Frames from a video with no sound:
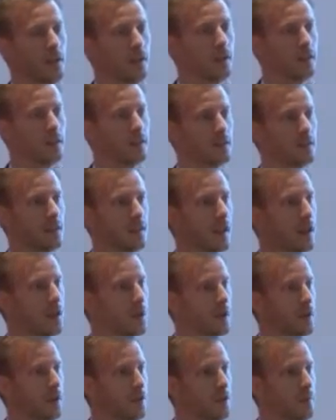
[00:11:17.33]
This did,
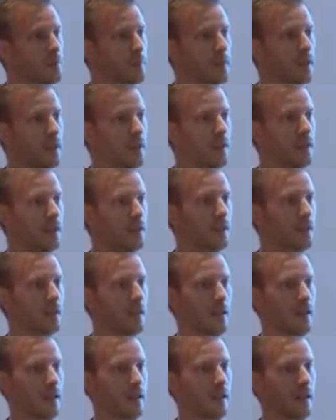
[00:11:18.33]
however, mean
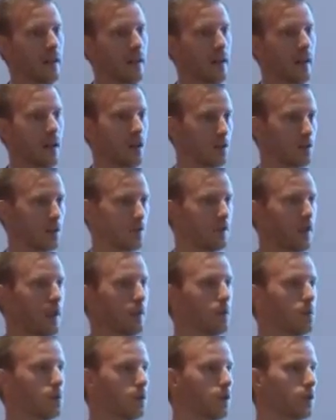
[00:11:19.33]
a lot of
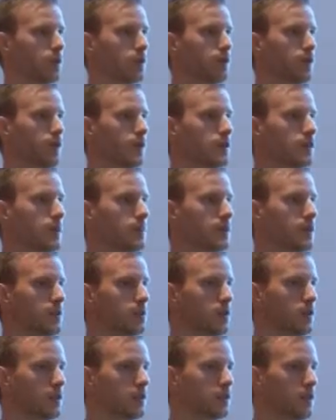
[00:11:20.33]
double work for the
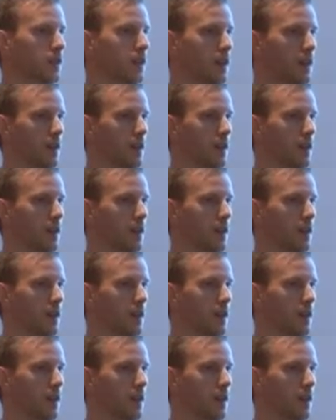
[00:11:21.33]
subsidiaries,